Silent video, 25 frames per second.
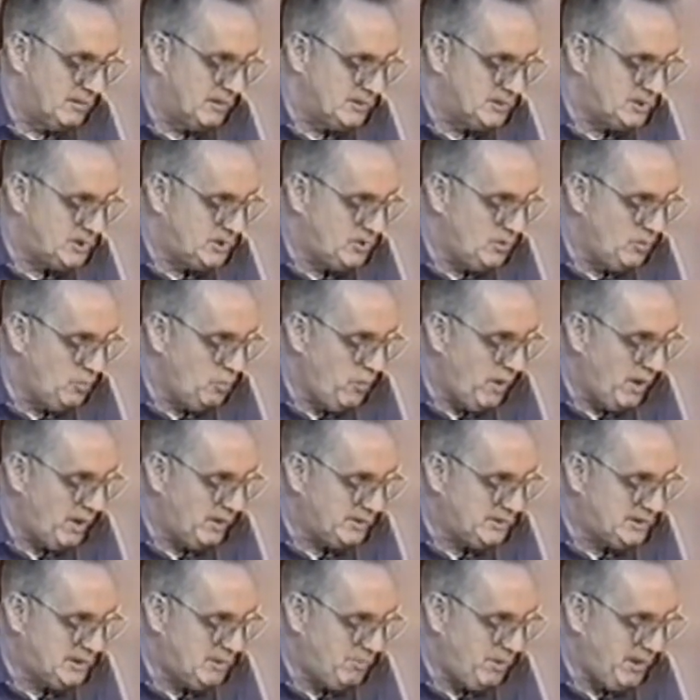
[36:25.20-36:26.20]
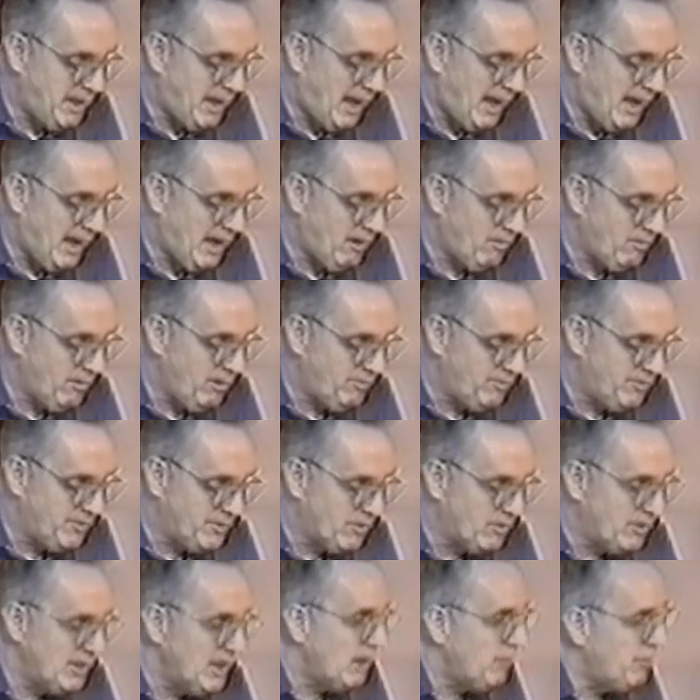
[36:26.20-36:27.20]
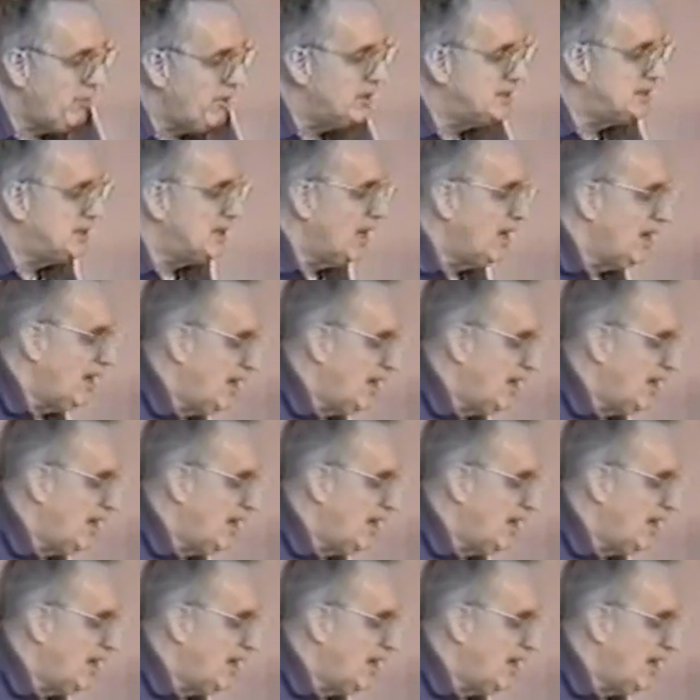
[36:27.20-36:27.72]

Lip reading: does you well to be angry for the good? In other words,